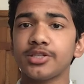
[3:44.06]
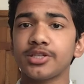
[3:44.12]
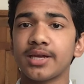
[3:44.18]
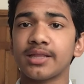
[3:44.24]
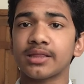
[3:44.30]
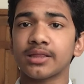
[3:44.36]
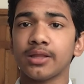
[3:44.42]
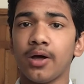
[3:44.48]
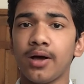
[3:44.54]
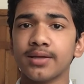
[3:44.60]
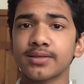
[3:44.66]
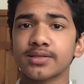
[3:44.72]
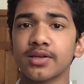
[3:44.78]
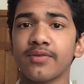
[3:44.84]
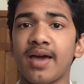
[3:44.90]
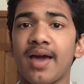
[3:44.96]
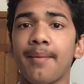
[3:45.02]
and loss
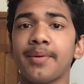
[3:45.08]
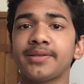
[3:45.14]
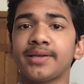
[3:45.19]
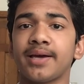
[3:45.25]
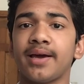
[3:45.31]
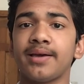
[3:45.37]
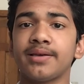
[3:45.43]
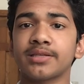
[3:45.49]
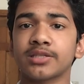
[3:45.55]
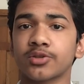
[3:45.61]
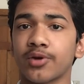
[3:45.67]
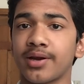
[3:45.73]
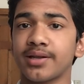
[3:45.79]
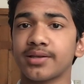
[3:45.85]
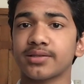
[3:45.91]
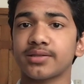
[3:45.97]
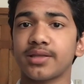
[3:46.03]
of habitat is
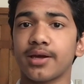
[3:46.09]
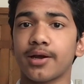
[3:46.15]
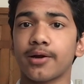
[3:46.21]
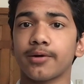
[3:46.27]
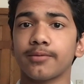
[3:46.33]
greatest there.